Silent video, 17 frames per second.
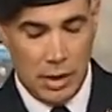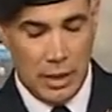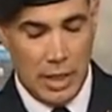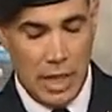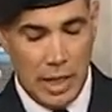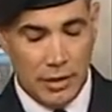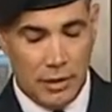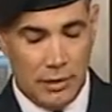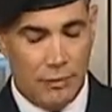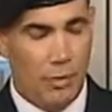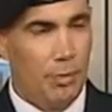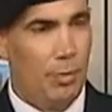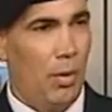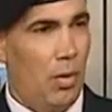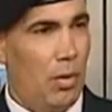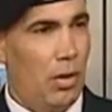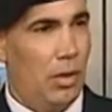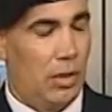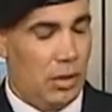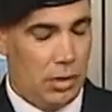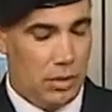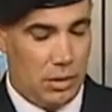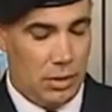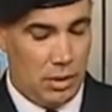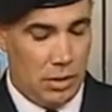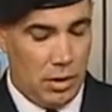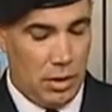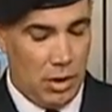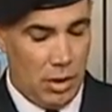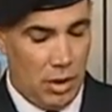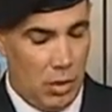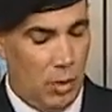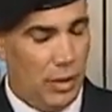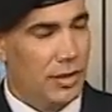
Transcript: not the reporter, who